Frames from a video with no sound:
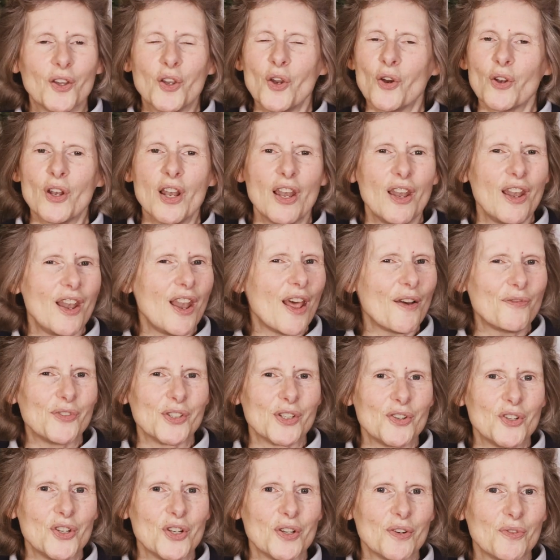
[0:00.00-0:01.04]
God
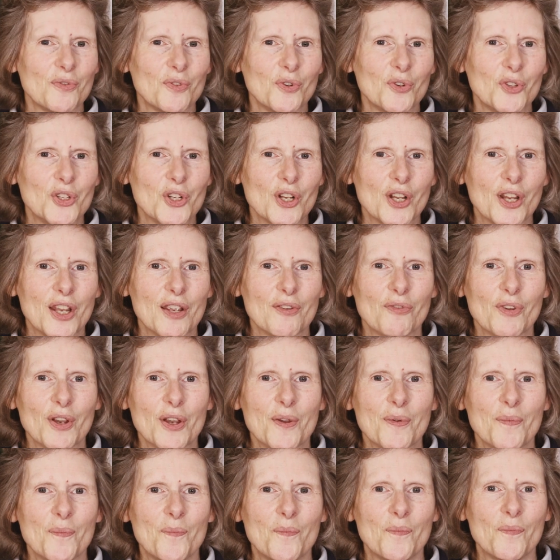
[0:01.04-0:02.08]
loves a cheerful giver.